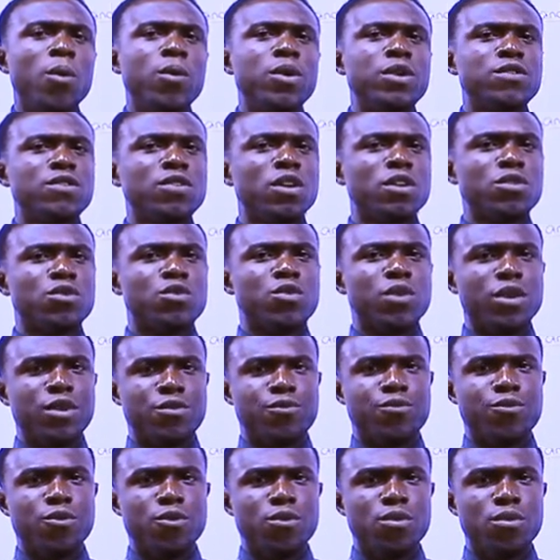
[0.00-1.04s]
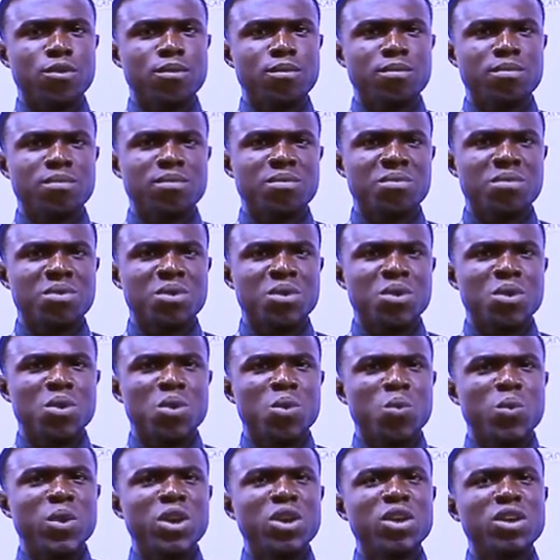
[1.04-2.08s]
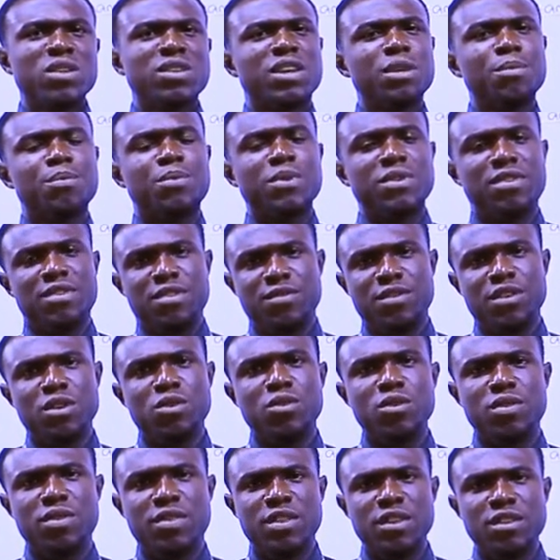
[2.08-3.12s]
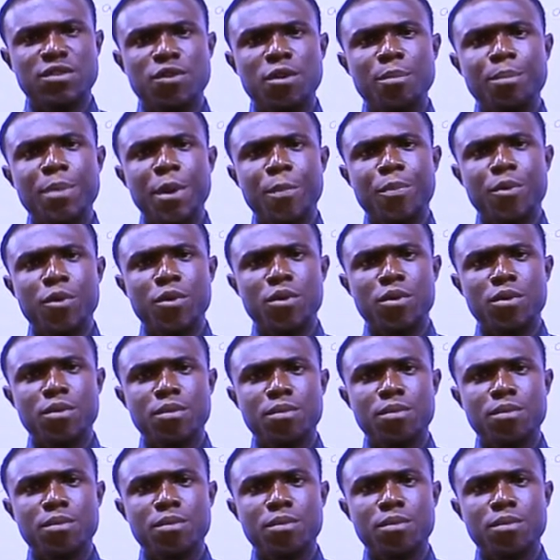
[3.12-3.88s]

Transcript: who is not grateful will not keep receiving good things from people,